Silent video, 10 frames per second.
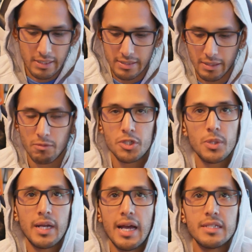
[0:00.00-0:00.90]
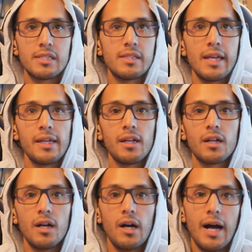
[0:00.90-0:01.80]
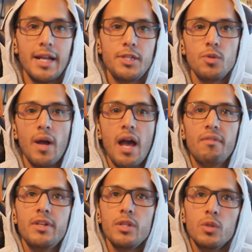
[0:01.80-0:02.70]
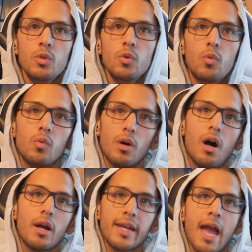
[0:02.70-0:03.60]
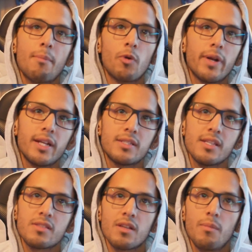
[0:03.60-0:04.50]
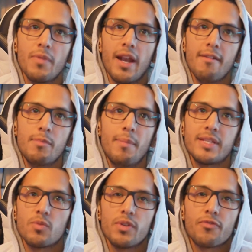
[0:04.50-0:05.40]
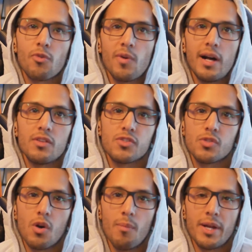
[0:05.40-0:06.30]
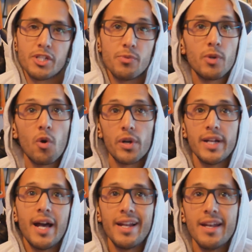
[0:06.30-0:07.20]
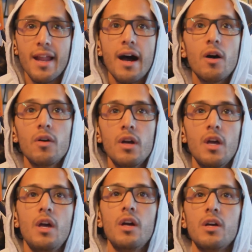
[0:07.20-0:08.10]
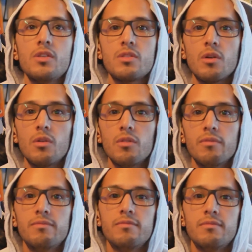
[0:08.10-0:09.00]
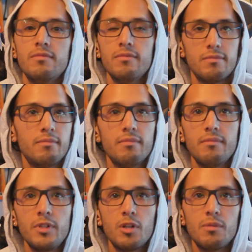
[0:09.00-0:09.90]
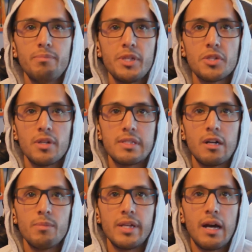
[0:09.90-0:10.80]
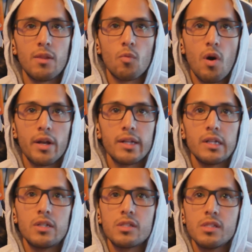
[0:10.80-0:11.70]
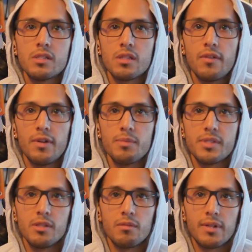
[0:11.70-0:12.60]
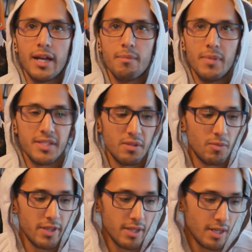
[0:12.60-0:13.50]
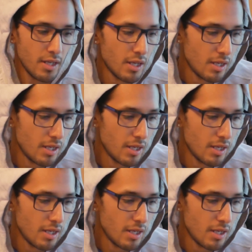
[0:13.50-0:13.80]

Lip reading: seeing what you guys think. I do have a new camera rig system that I've been messing with for a while, so I'm actually recording on it now. So, you know, be sure to tell me how the quality looks and stuff. I'm still kind of messing with it.